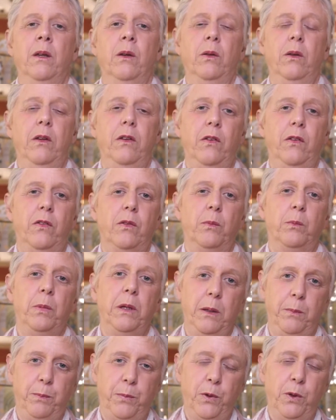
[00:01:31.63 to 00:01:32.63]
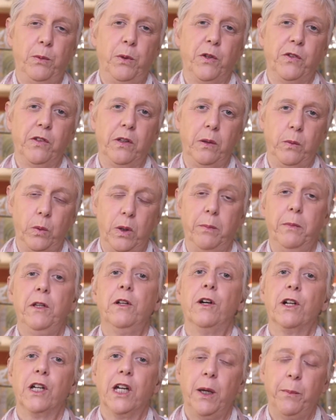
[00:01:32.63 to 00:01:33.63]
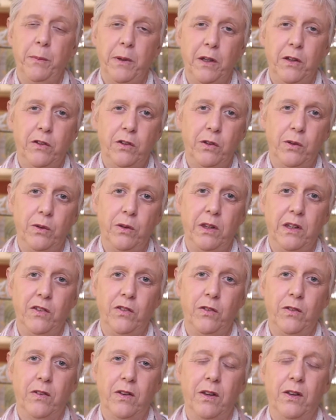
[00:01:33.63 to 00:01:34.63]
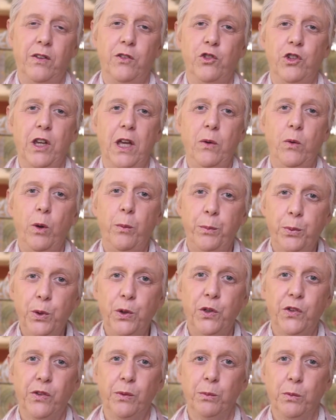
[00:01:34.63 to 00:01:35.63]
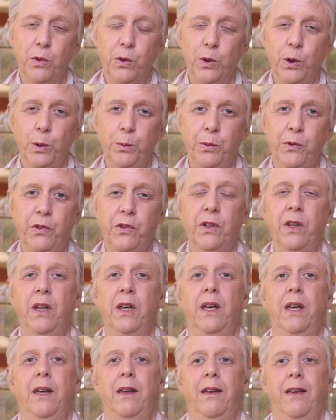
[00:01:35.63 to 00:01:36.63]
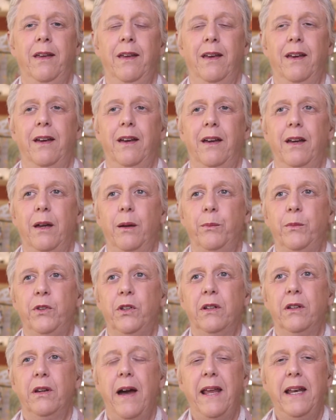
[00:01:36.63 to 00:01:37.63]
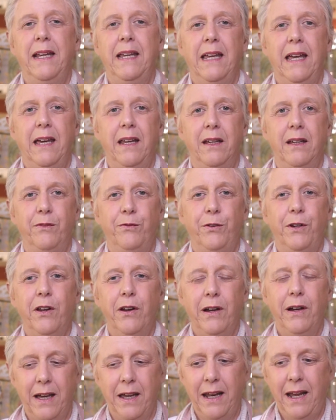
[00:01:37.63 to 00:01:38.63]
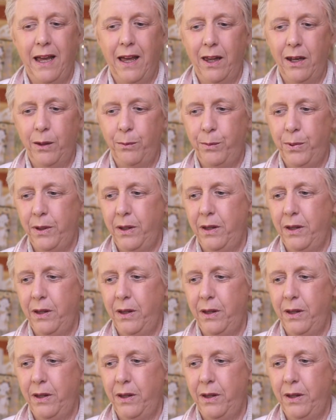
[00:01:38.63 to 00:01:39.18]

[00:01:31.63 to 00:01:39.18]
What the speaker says: these people, mostly women, are coming to these general Buddhism groups to kind of figure out how to